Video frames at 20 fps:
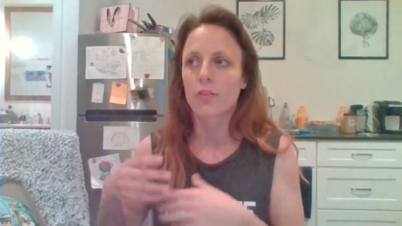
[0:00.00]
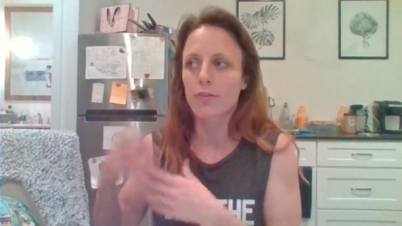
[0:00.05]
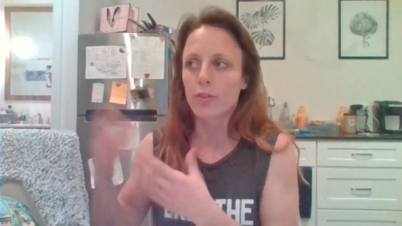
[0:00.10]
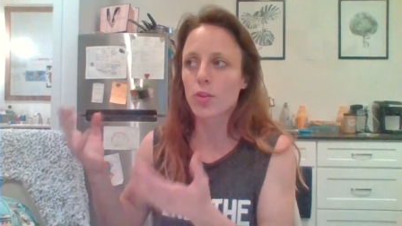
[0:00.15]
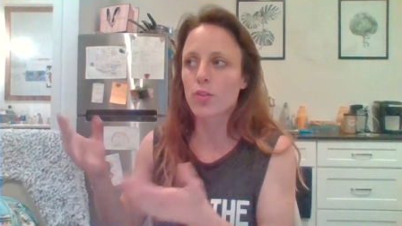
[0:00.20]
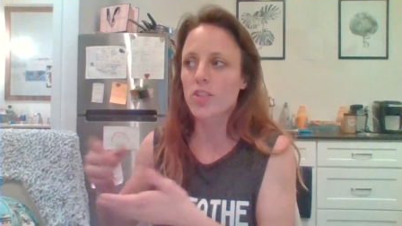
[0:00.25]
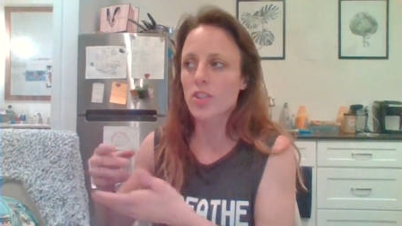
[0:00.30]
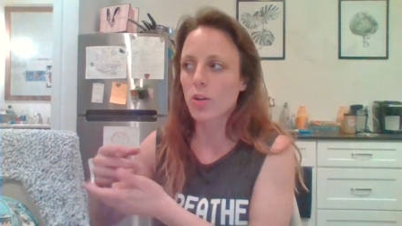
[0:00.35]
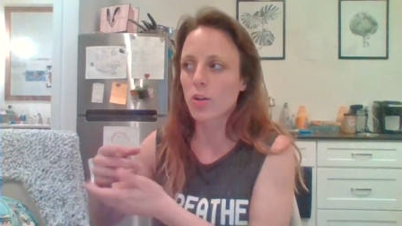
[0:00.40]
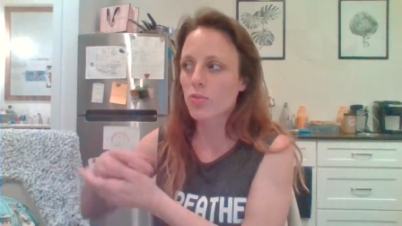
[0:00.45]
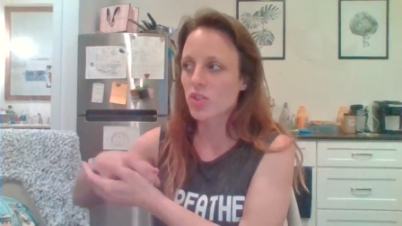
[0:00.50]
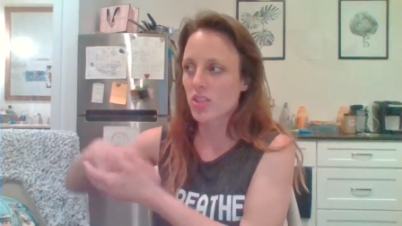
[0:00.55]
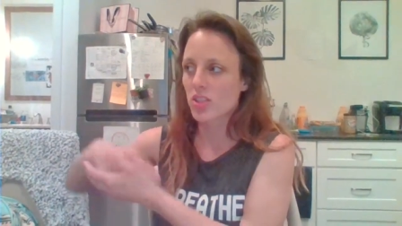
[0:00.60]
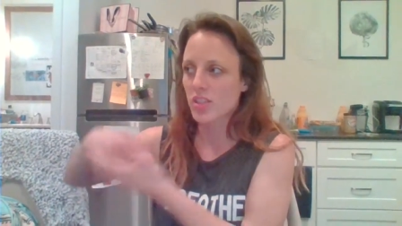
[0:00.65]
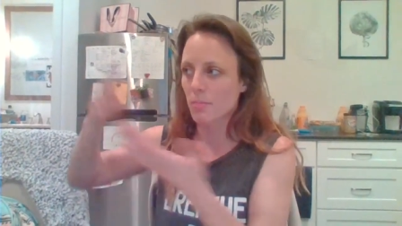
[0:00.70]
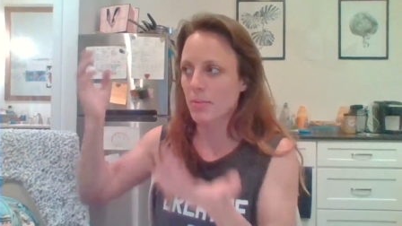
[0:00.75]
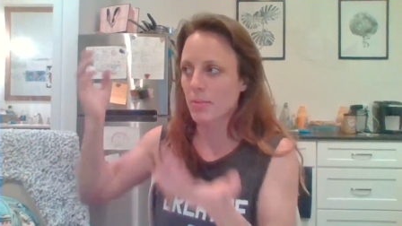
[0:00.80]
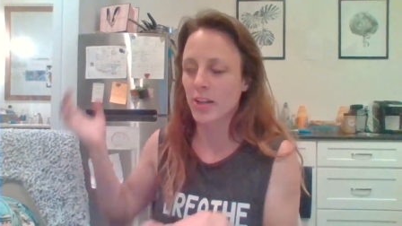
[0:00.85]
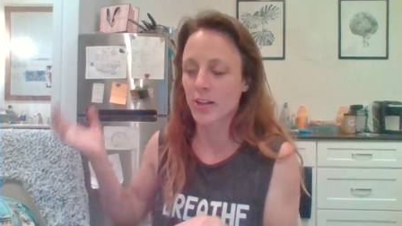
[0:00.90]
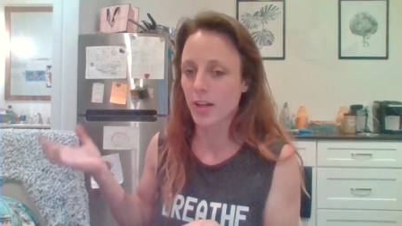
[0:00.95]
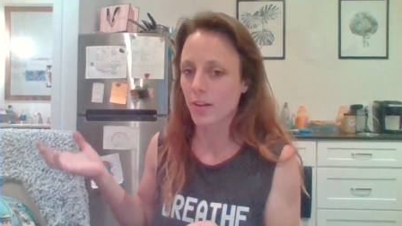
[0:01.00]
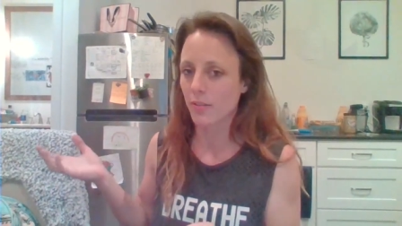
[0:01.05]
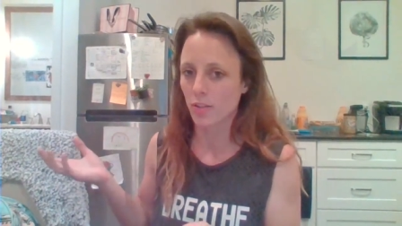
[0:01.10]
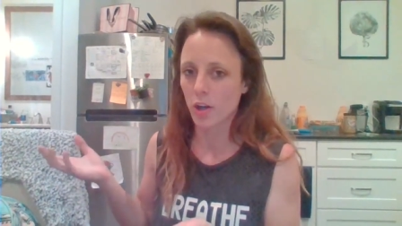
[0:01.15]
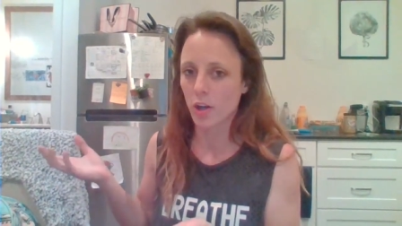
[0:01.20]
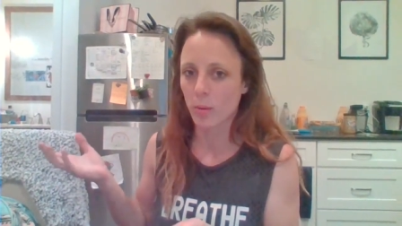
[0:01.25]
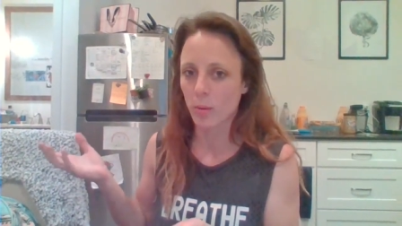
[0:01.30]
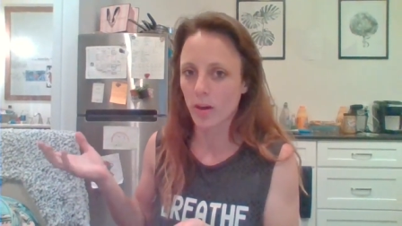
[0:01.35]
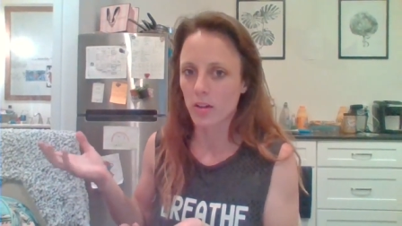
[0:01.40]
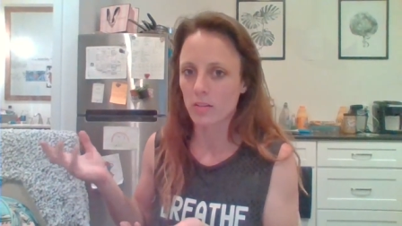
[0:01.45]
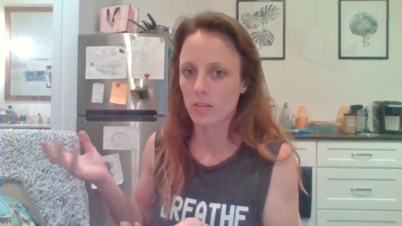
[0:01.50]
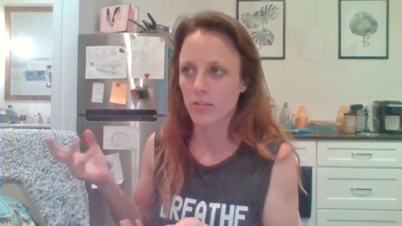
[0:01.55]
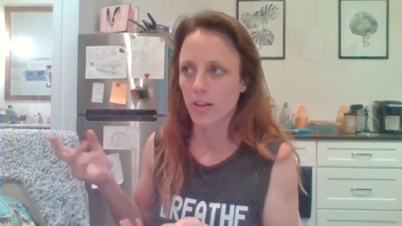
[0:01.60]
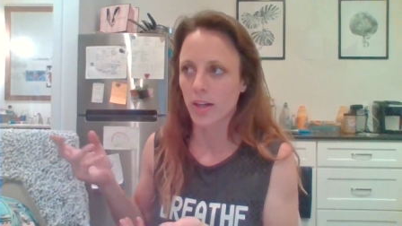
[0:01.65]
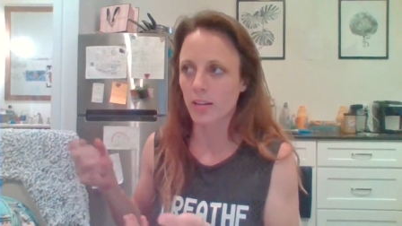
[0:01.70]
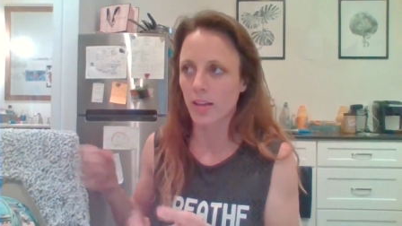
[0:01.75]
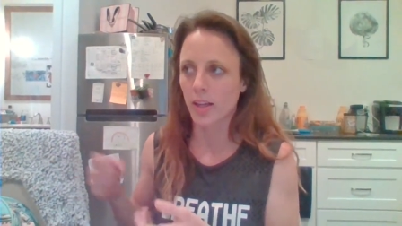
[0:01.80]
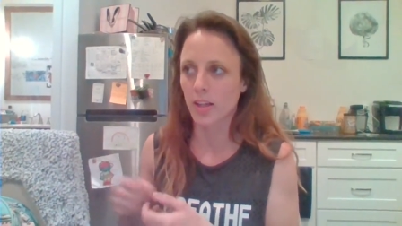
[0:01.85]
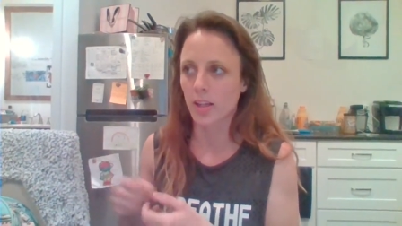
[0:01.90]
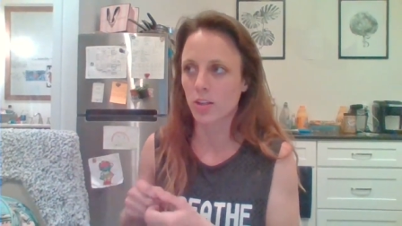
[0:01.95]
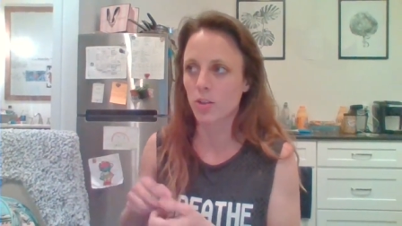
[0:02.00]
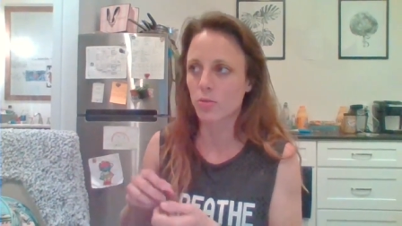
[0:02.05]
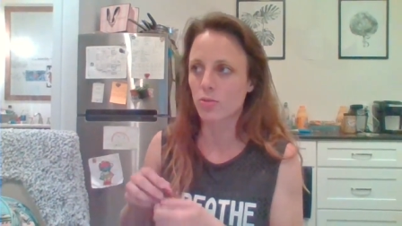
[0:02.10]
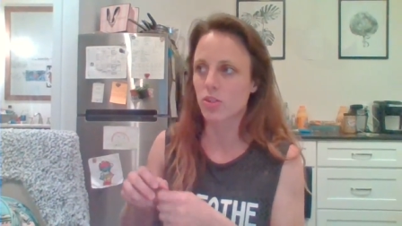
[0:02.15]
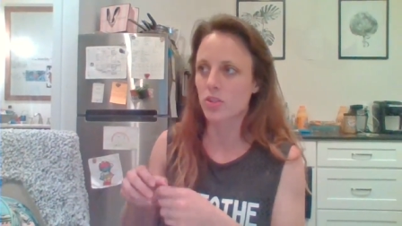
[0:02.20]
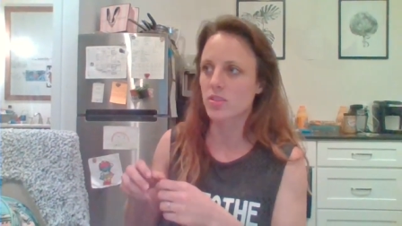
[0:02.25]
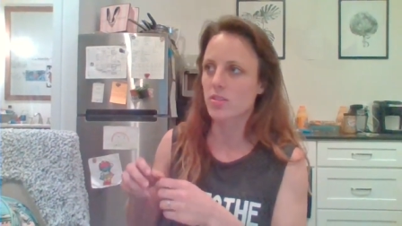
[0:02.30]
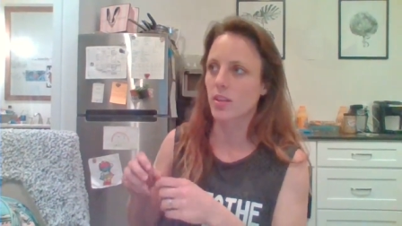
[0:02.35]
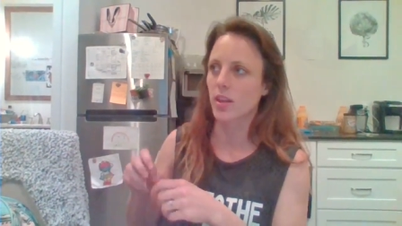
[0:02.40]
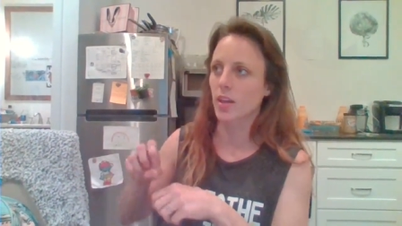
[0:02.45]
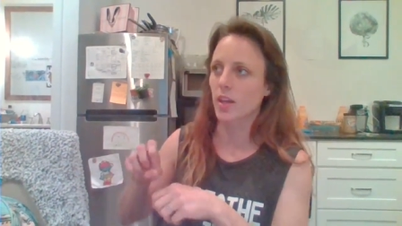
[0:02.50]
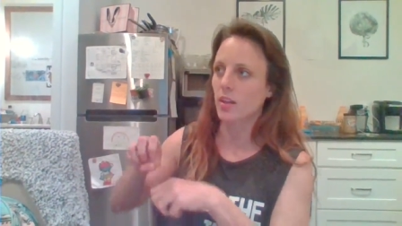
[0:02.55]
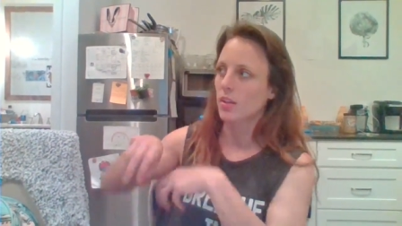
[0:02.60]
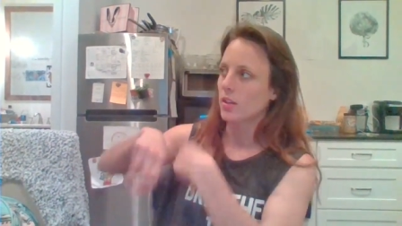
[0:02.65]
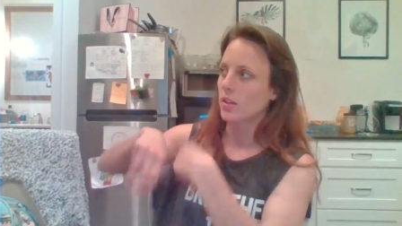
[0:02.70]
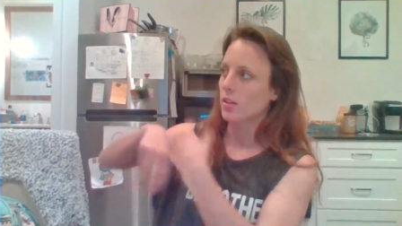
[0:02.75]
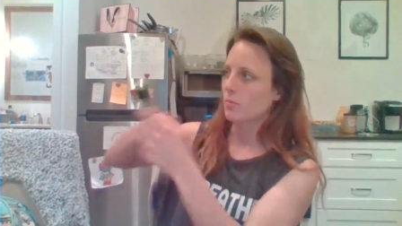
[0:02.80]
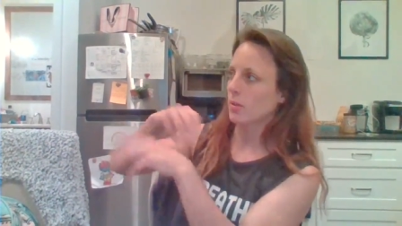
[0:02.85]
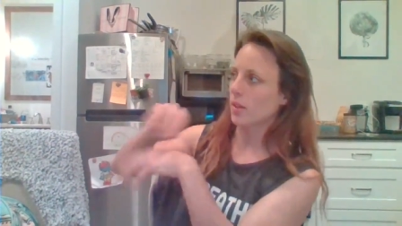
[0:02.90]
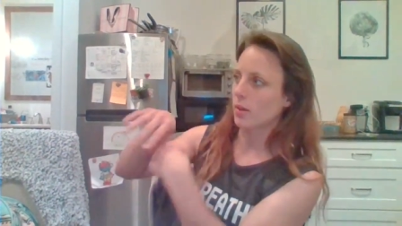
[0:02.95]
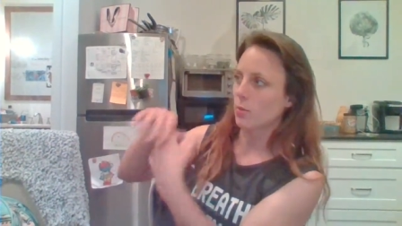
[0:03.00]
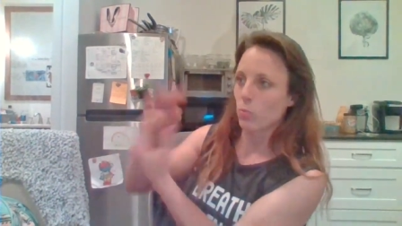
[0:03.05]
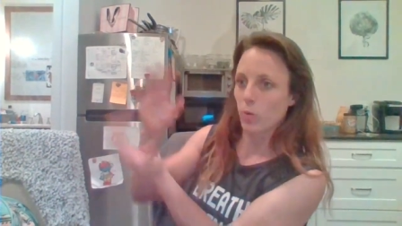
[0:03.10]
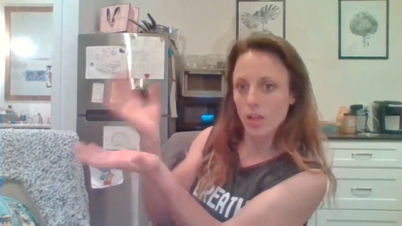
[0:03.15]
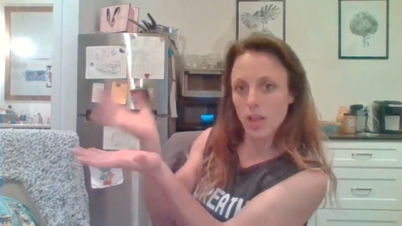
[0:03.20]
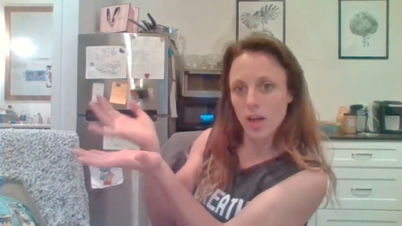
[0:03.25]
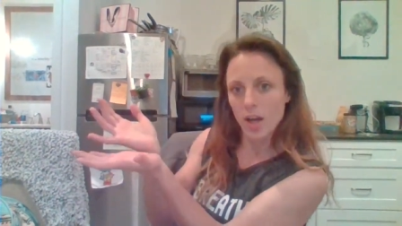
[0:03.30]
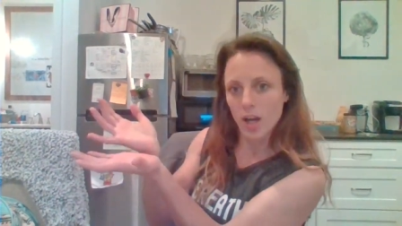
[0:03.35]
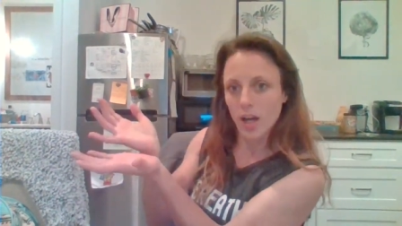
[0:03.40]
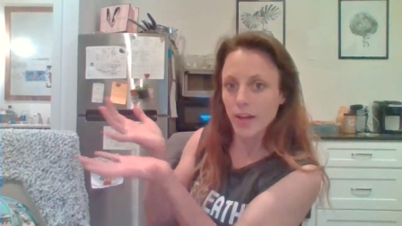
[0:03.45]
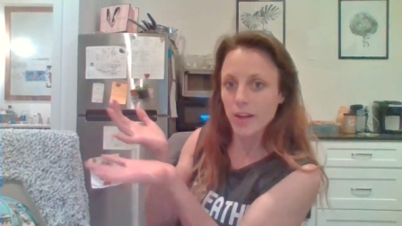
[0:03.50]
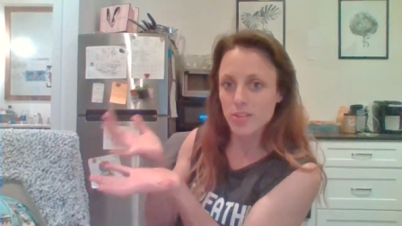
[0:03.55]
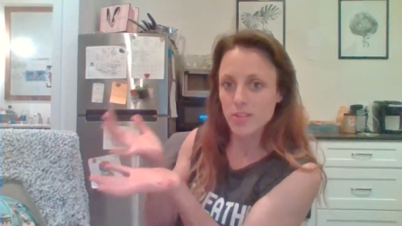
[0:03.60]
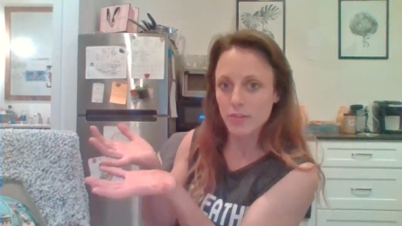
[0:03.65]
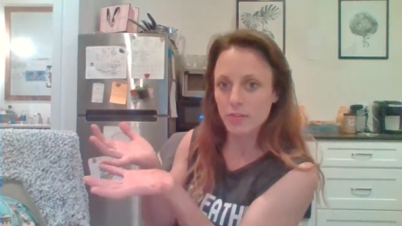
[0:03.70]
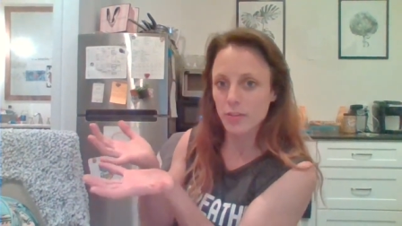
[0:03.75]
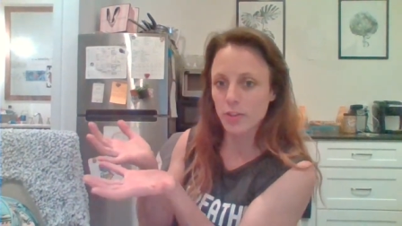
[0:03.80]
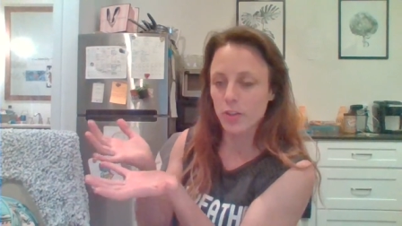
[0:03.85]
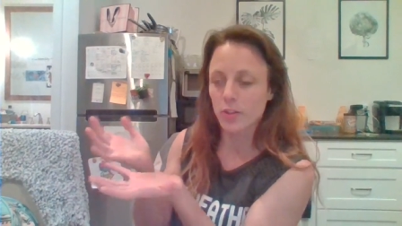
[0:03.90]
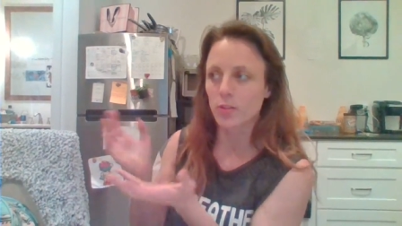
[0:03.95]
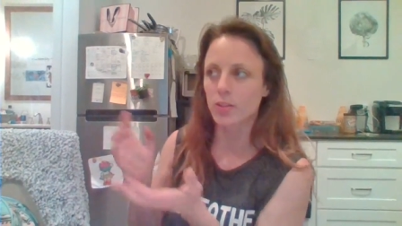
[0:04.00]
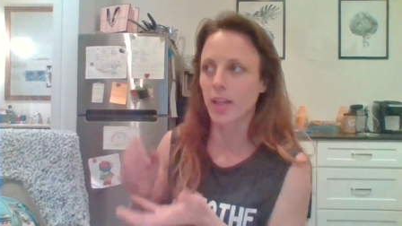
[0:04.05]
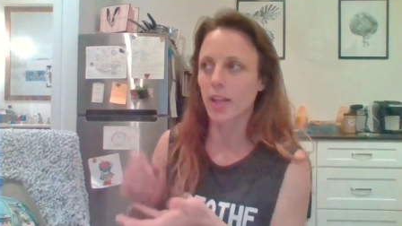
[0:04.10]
fruits don't just appear out of nowhere right like you don't just like like, voila, here's a fruit.